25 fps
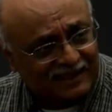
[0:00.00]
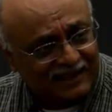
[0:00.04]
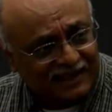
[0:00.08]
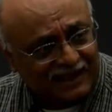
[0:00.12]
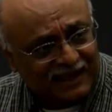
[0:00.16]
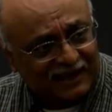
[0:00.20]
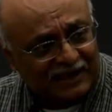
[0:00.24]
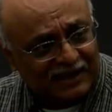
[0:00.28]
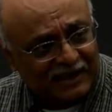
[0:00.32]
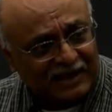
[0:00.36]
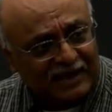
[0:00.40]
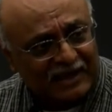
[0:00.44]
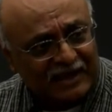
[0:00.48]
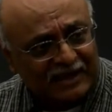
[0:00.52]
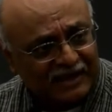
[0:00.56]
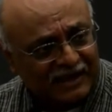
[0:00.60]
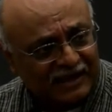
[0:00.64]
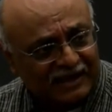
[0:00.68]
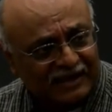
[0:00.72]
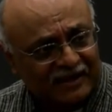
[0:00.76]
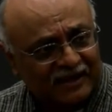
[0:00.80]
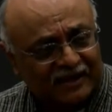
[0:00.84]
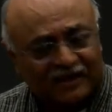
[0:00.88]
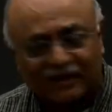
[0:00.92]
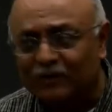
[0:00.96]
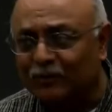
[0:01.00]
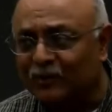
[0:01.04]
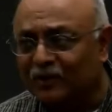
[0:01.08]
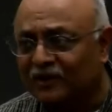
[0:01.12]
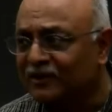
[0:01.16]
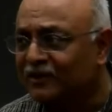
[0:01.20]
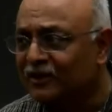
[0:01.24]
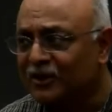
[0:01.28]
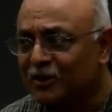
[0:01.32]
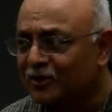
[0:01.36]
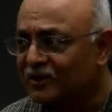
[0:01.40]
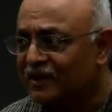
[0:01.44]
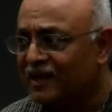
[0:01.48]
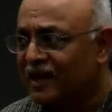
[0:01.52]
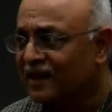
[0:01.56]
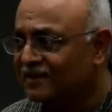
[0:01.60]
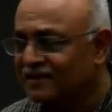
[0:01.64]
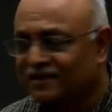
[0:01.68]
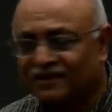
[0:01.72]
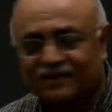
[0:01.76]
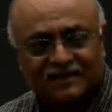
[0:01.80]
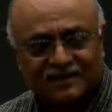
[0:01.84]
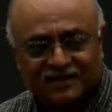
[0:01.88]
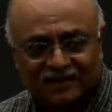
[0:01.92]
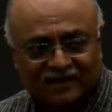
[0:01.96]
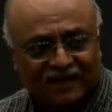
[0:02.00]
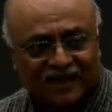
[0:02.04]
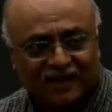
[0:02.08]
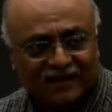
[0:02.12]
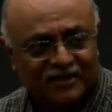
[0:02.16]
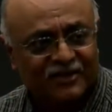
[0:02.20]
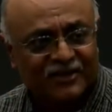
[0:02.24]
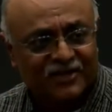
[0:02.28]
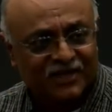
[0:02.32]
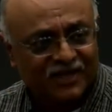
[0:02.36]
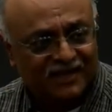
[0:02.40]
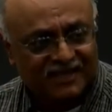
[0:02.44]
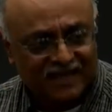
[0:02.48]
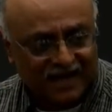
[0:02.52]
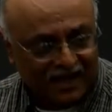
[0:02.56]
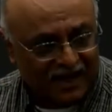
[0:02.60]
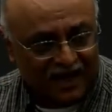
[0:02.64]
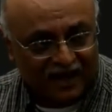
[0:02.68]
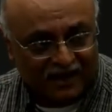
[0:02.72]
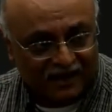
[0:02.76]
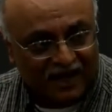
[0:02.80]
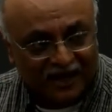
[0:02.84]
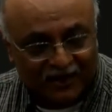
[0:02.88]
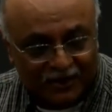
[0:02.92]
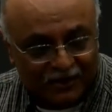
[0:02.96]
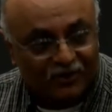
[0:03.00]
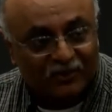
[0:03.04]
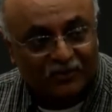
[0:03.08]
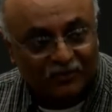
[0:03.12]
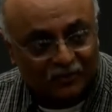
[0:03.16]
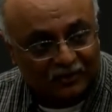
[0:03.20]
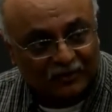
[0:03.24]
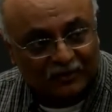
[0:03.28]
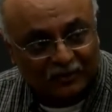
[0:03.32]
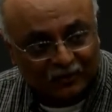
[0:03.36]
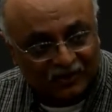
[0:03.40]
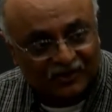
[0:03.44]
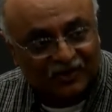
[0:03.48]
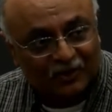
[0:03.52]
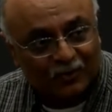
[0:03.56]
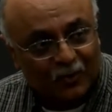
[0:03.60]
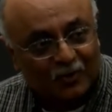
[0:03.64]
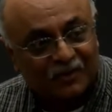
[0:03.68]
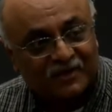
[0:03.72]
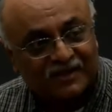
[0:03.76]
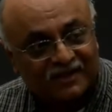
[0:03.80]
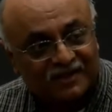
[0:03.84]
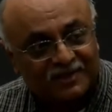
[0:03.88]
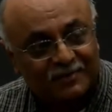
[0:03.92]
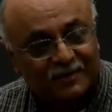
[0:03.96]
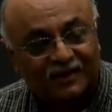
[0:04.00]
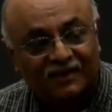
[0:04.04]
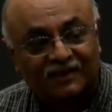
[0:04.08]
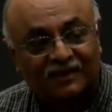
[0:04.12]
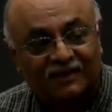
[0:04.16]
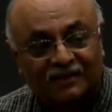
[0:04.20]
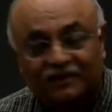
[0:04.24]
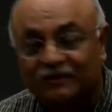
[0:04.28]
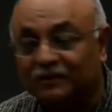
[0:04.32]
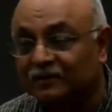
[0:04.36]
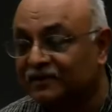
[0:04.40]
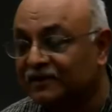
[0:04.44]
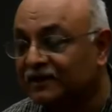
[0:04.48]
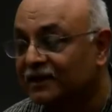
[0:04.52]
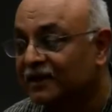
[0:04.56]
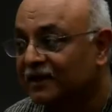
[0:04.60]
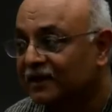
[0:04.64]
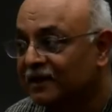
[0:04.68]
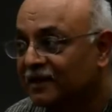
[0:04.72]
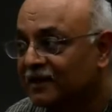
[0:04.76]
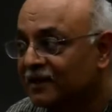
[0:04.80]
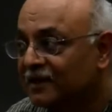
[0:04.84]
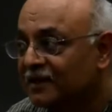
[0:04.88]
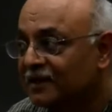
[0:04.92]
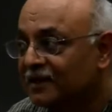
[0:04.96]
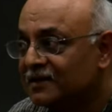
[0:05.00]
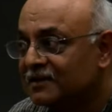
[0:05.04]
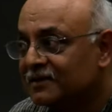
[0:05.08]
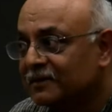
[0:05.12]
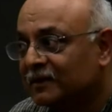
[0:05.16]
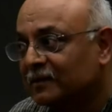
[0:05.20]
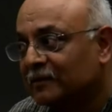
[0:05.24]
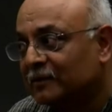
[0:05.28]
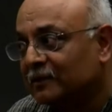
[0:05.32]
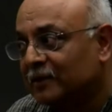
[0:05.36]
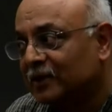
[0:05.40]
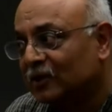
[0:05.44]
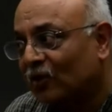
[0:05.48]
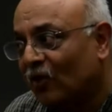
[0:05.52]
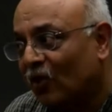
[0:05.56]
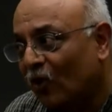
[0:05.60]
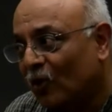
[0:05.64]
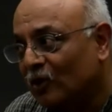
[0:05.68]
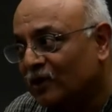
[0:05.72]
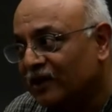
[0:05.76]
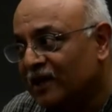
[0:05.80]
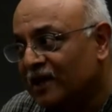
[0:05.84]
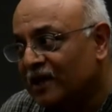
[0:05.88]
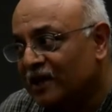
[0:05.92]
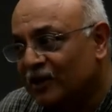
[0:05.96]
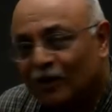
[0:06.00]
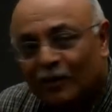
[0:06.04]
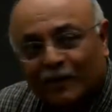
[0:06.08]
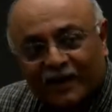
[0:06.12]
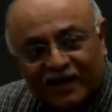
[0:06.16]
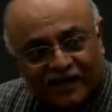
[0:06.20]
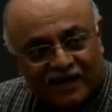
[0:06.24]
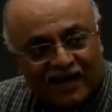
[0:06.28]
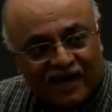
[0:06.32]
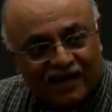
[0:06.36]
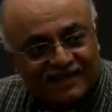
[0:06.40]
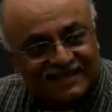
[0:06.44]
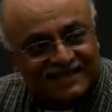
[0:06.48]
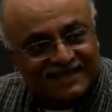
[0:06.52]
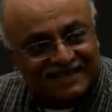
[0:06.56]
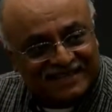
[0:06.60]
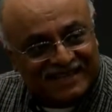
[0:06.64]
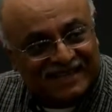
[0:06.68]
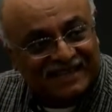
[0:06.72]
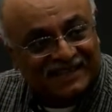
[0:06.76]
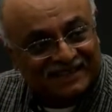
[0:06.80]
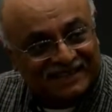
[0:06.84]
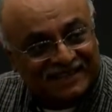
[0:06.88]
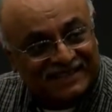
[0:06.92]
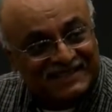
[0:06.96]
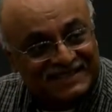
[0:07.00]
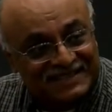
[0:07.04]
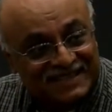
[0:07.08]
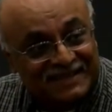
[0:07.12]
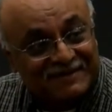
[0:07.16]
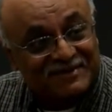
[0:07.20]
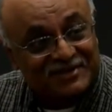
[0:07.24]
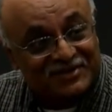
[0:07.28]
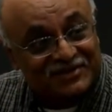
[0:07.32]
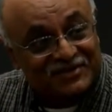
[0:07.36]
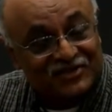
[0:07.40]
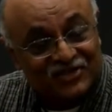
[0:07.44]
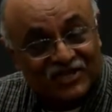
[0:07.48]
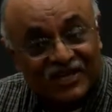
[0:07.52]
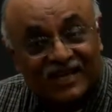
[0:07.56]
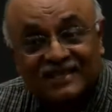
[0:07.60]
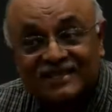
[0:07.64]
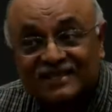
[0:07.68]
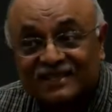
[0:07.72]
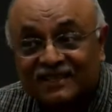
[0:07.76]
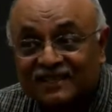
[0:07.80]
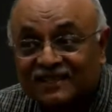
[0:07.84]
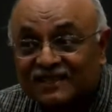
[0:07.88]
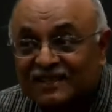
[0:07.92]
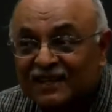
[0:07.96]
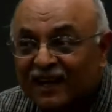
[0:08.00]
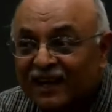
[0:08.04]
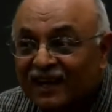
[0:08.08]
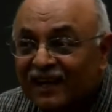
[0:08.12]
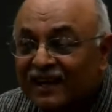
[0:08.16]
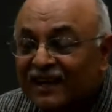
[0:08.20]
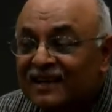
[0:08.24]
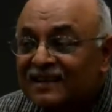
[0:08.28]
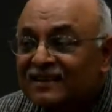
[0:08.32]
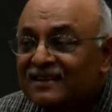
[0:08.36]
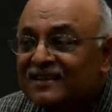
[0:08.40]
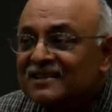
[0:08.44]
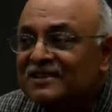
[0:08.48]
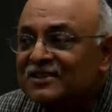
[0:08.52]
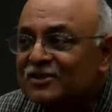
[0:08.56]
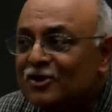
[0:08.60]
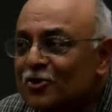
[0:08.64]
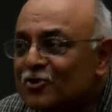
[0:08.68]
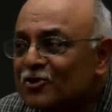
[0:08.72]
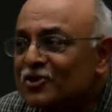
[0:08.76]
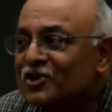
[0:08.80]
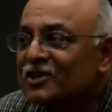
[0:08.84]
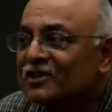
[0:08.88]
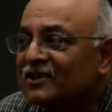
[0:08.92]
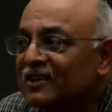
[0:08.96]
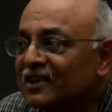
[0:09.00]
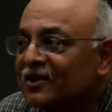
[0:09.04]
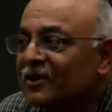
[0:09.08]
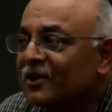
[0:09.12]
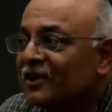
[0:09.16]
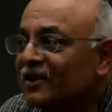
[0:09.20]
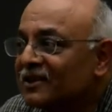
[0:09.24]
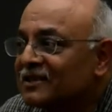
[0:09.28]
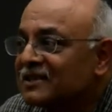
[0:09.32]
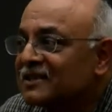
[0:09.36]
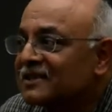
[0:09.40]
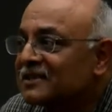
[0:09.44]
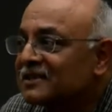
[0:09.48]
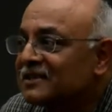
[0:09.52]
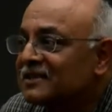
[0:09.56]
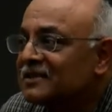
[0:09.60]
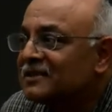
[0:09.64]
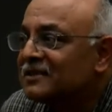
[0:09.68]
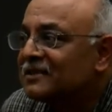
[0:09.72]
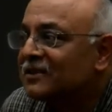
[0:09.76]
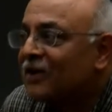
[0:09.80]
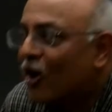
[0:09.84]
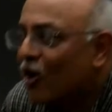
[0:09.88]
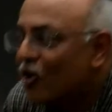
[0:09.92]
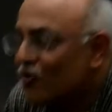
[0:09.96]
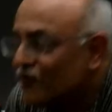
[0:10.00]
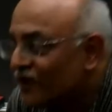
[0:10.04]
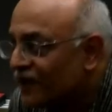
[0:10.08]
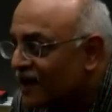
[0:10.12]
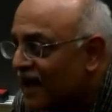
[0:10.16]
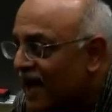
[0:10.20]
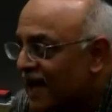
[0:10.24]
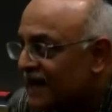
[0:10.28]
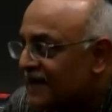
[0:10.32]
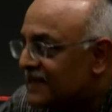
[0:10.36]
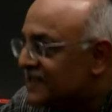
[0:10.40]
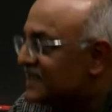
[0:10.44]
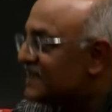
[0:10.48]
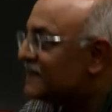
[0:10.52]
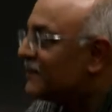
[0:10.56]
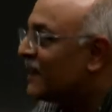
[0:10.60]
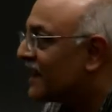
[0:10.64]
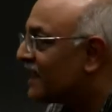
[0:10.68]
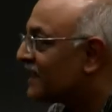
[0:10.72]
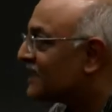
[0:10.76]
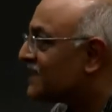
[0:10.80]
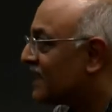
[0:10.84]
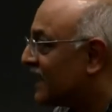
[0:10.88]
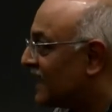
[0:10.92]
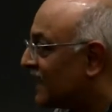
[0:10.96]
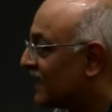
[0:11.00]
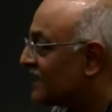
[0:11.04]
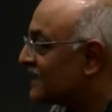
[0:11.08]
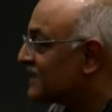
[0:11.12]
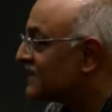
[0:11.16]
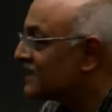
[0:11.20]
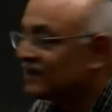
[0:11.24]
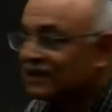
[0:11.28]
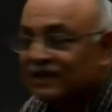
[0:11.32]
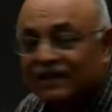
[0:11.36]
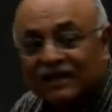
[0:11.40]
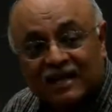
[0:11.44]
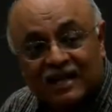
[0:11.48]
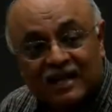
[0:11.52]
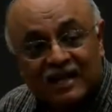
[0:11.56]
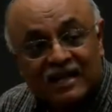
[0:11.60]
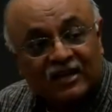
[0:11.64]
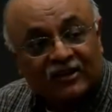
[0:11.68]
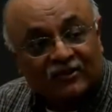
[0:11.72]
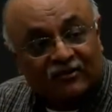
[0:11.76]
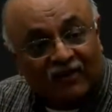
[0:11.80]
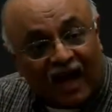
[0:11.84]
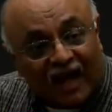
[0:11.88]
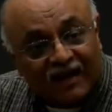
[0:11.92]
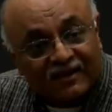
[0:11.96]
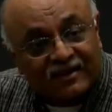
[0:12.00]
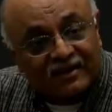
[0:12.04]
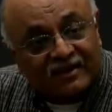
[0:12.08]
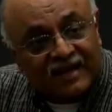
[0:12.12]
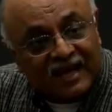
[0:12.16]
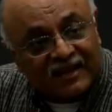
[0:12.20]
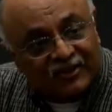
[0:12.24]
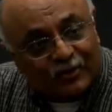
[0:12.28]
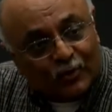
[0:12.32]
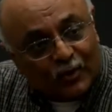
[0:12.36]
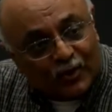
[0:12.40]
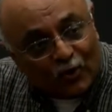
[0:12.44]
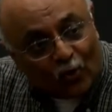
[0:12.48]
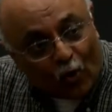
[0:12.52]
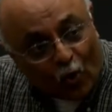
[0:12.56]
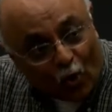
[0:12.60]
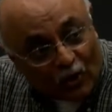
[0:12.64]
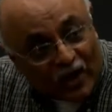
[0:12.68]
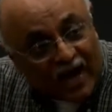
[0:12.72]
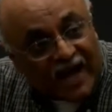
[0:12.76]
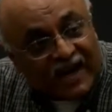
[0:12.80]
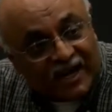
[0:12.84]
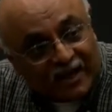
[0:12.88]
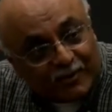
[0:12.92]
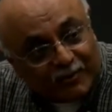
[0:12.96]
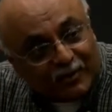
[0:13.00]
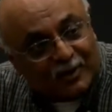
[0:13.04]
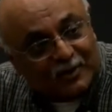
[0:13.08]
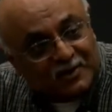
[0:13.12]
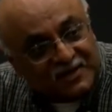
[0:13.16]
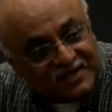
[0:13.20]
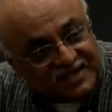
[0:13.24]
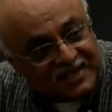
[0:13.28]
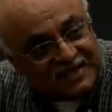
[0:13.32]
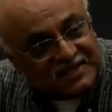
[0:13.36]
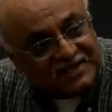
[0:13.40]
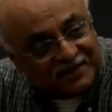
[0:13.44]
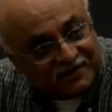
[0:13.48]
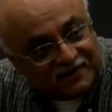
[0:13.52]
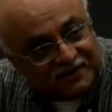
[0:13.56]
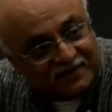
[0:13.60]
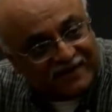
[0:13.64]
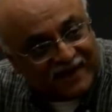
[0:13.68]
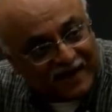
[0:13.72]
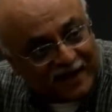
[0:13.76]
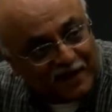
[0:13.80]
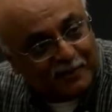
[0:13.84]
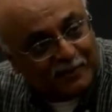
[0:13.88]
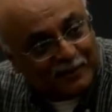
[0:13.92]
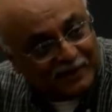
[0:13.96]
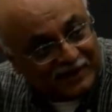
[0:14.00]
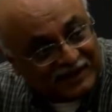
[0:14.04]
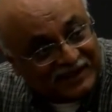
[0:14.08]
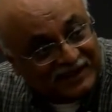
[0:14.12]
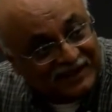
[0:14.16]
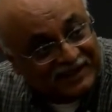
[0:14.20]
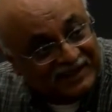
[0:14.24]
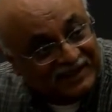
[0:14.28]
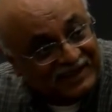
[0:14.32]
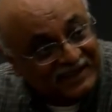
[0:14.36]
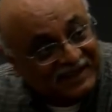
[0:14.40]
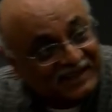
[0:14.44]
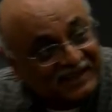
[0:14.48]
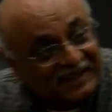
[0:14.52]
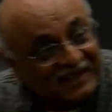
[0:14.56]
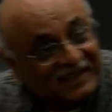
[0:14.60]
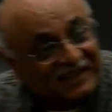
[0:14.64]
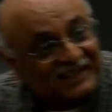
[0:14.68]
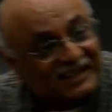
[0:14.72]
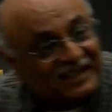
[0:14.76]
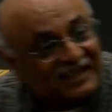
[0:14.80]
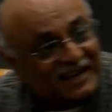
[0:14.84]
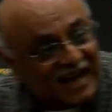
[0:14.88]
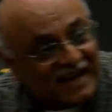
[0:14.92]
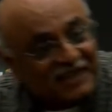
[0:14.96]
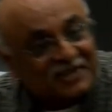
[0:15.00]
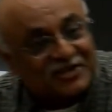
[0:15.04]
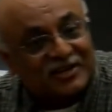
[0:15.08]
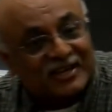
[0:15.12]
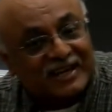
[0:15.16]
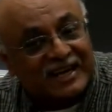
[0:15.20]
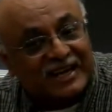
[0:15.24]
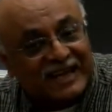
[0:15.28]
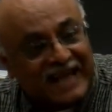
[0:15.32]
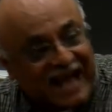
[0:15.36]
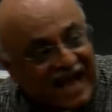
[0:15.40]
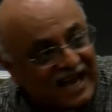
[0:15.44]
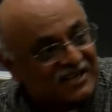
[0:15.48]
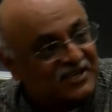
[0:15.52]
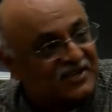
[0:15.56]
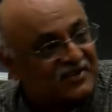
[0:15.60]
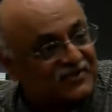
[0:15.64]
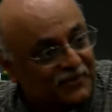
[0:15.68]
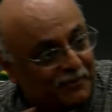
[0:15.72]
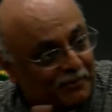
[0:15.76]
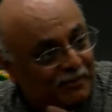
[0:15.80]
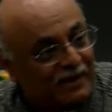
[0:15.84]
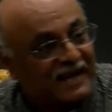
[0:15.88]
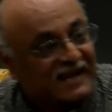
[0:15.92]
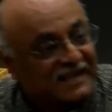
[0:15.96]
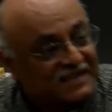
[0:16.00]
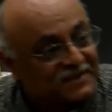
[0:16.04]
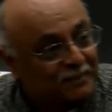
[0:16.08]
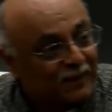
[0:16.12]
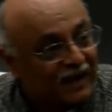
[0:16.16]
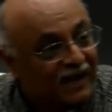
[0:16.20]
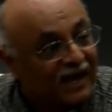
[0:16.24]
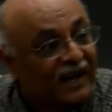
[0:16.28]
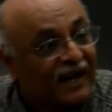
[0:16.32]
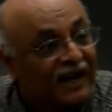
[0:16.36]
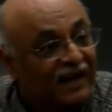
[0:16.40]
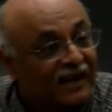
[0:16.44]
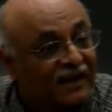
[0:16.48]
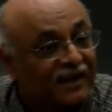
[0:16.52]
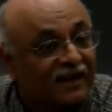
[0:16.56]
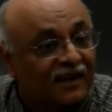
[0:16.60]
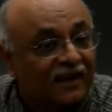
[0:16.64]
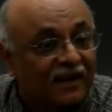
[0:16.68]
uh, in, uh, we'll know the answer to this in 100 years. I, I, I don't know what the quote is, but, uh, so, but all the economic analysis that seems to suggest is this notion that you're going to just overnight demonetize rather than through an organic process of development that actually cash is replaced by